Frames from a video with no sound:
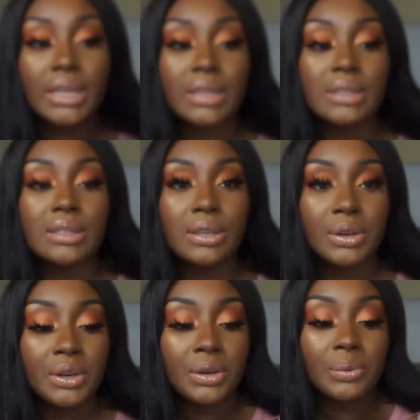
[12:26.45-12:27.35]
is
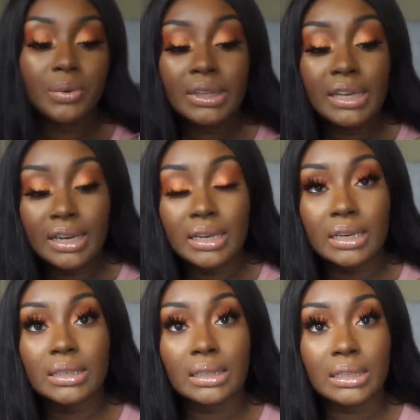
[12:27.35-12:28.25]
really a
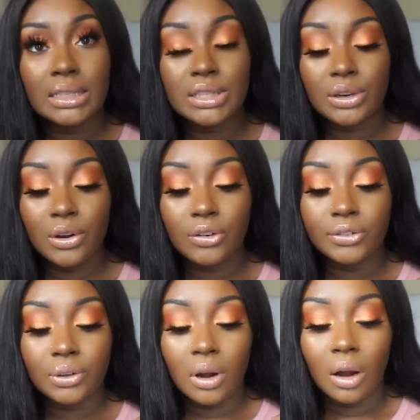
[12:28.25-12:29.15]
good cleanser
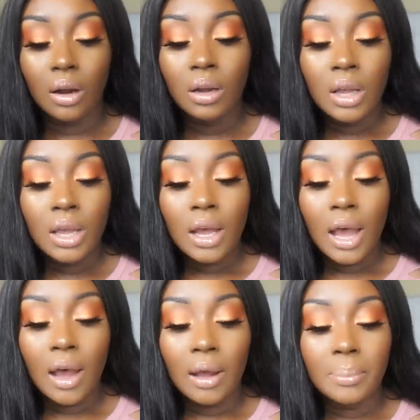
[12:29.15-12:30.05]
overall.
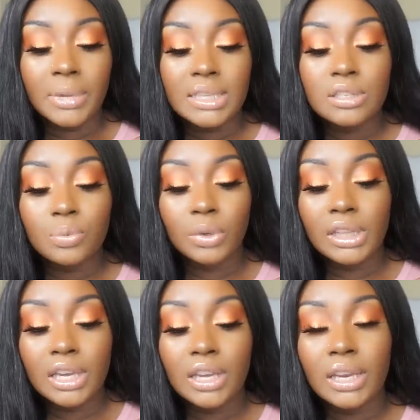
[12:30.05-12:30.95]
It's
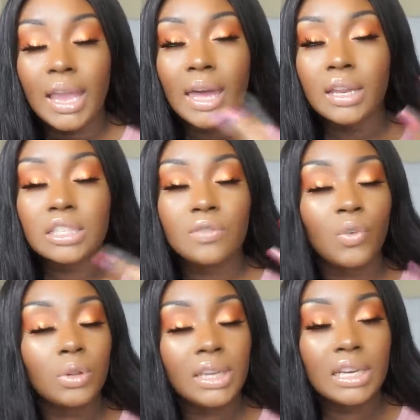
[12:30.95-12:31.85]
really good at
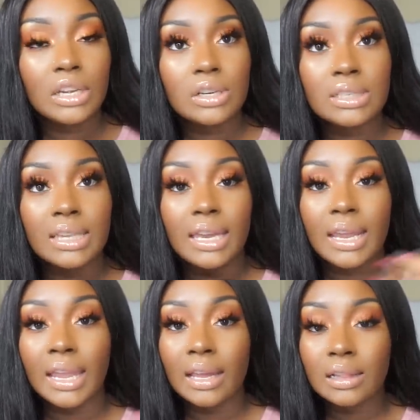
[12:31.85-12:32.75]
exfoliating your skin
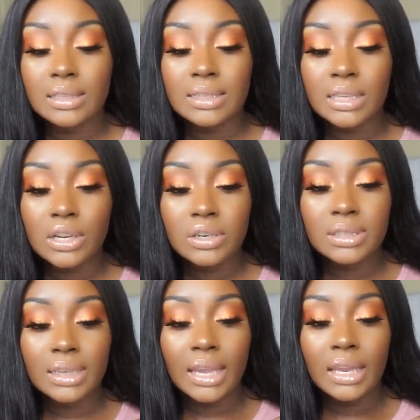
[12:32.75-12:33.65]
and cleansing your
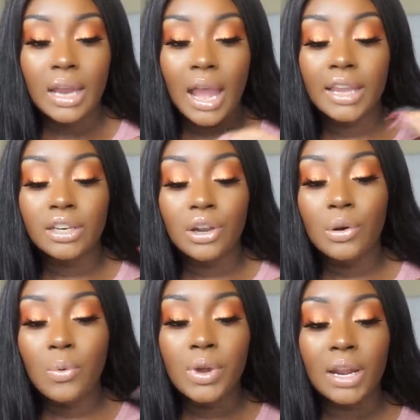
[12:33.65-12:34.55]
skin. I
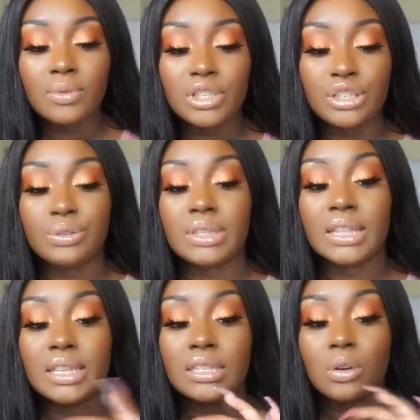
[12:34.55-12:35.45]
know when I was
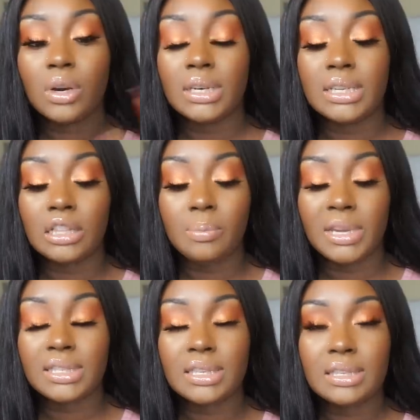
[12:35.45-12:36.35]
using this on a daily
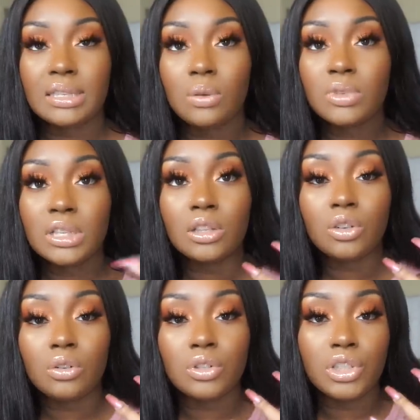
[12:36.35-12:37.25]
basis, it was a
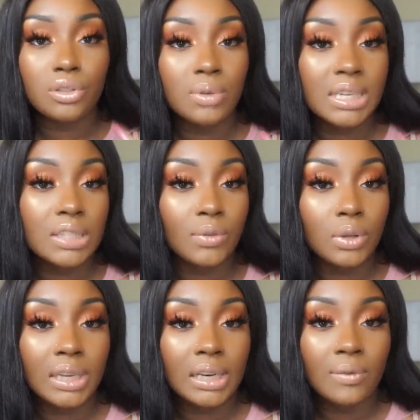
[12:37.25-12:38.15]
little too
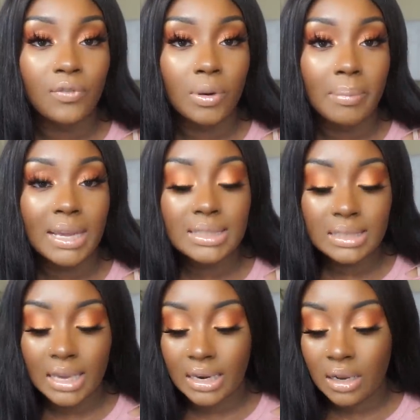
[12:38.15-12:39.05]
exfoliating for my
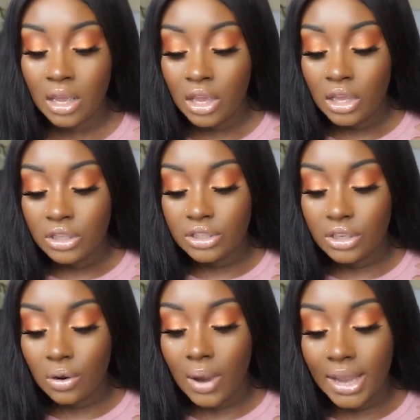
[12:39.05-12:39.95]
skin.
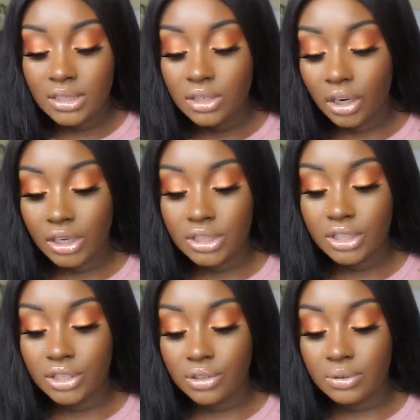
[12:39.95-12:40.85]
So I started to
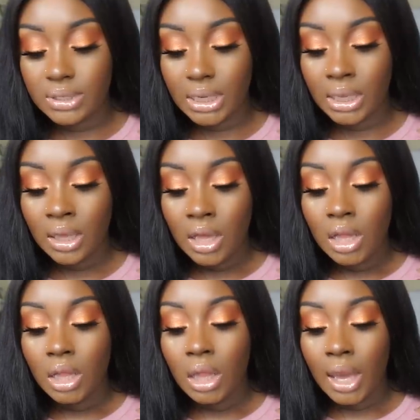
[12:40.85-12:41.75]
use it
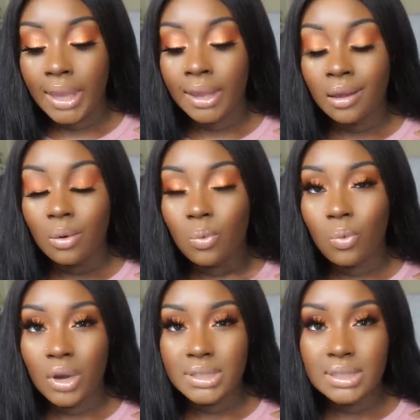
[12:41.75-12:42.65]
like
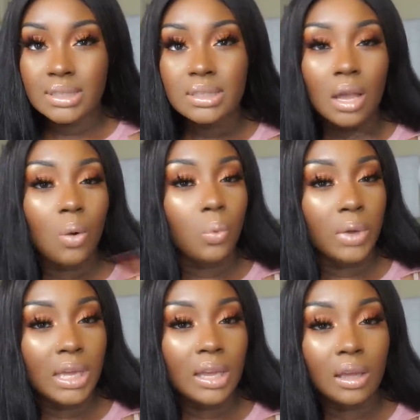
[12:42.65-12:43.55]
once a
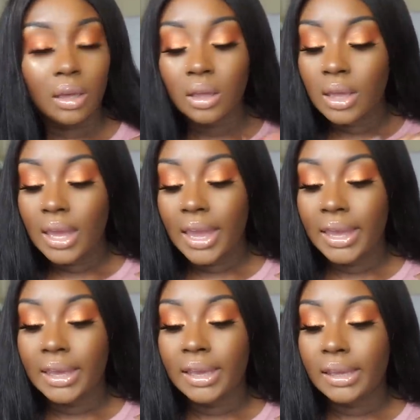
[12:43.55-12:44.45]
week,
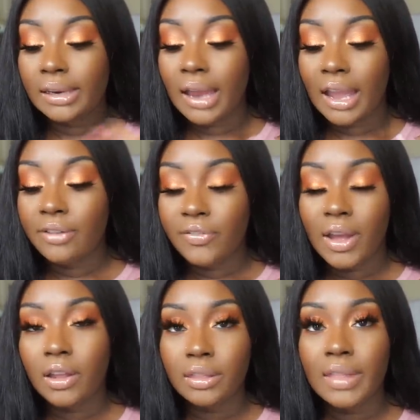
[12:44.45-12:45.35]
and I
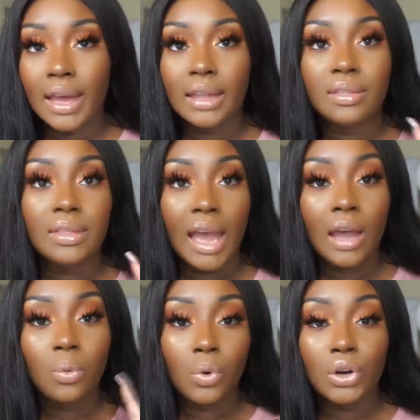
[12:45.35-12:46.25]
found that
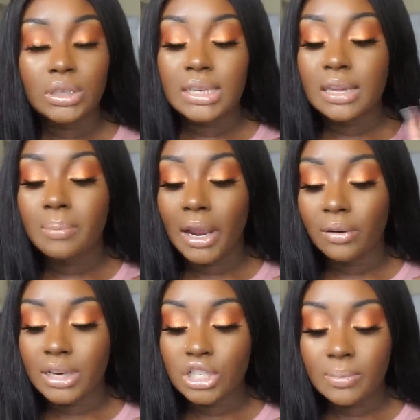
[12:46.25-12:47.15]
that worked in my
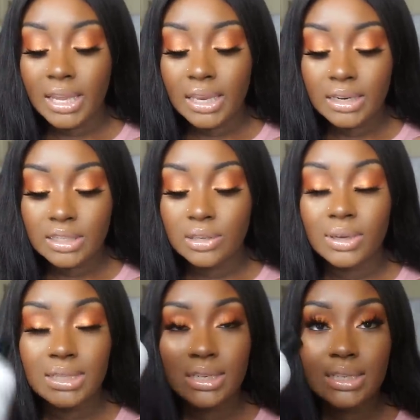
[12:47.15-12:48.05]
regimen. So
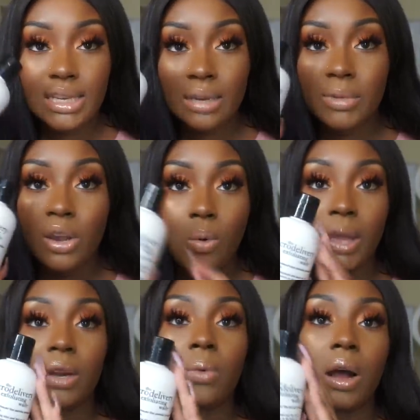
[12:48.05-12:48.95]
it did take me
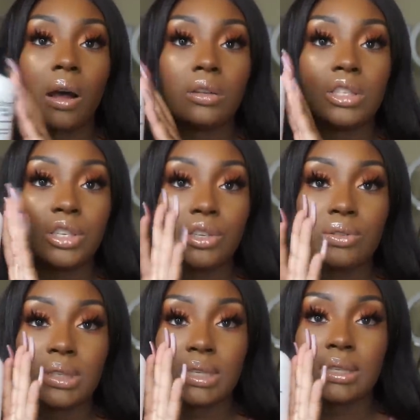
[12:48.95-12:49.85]
quite a while to
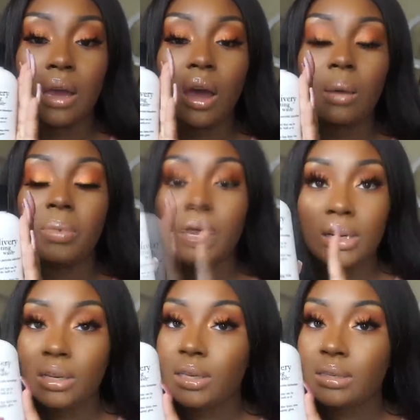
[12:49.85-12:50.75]
use this up, but
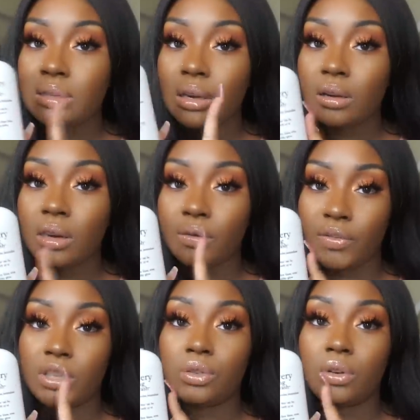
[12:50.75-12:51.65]
it is a good
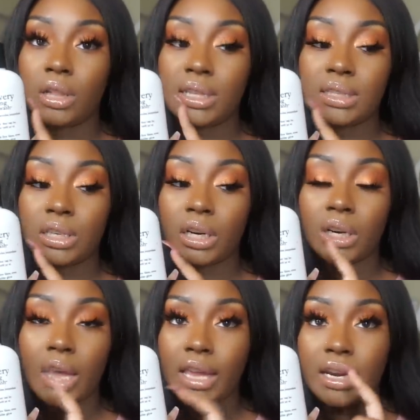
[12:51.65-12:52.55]
facial cleanser.
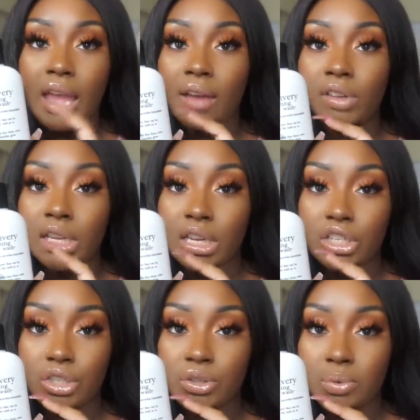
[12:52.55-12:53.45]
I didn't have any
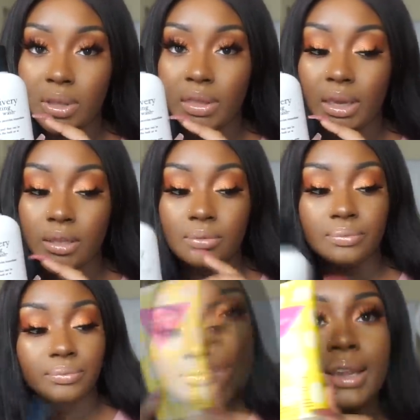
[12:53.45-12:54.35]
issues with it.
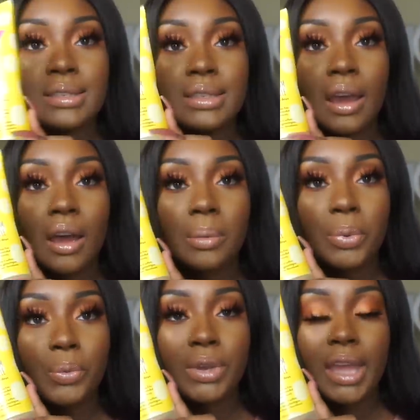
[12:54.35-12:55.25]
Next up,
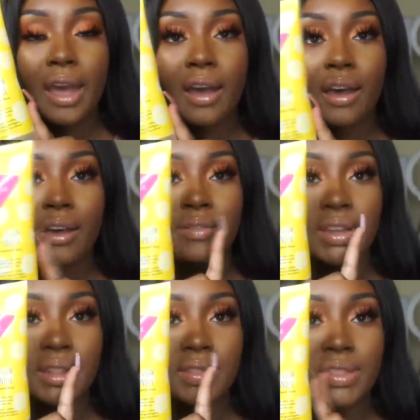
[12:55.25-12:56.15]
we have
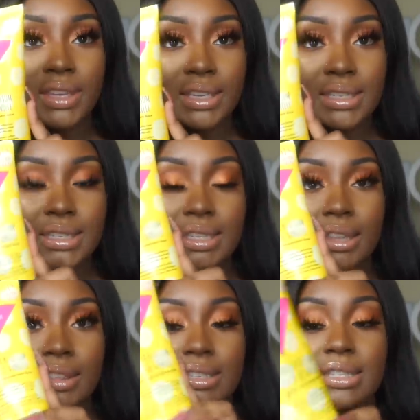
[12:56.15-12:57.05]
this.
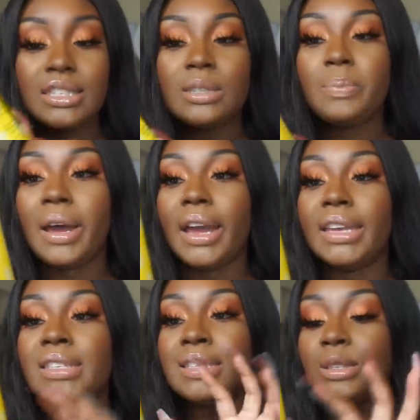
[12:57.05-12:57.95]
This is
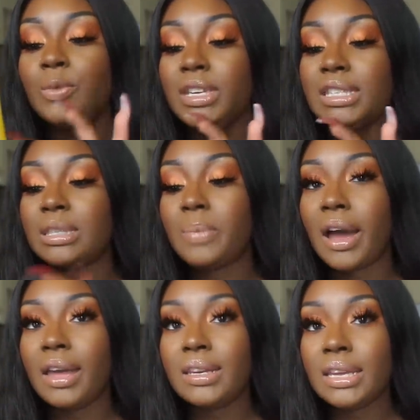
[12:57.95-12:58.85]
by Sweet
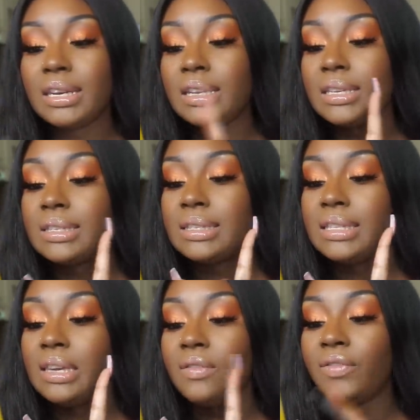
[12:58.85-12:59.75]
Spot, and it is
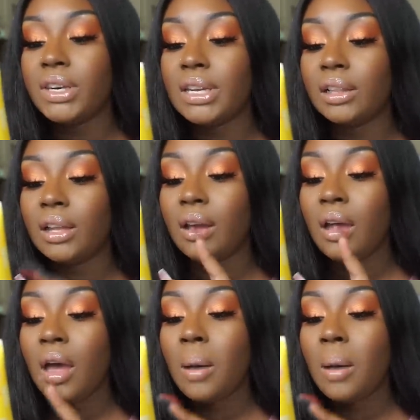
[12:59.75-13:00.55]
the Vanilla